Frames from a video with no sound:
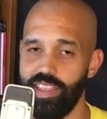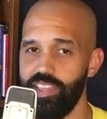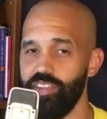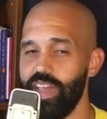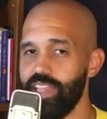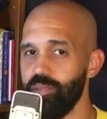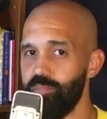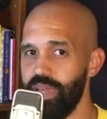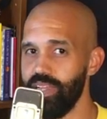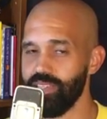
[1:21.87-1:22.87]
Then you add the
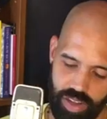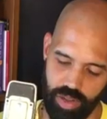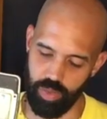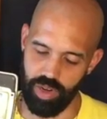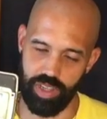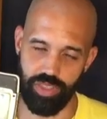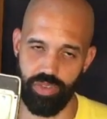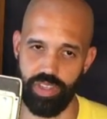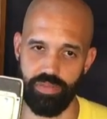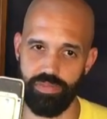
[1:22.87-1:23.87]
bass on 1 and
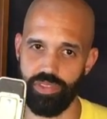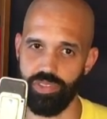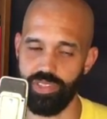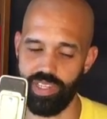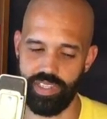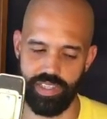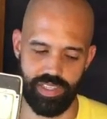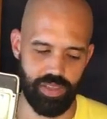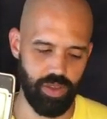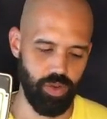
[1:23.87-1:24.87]
3. So it's like this.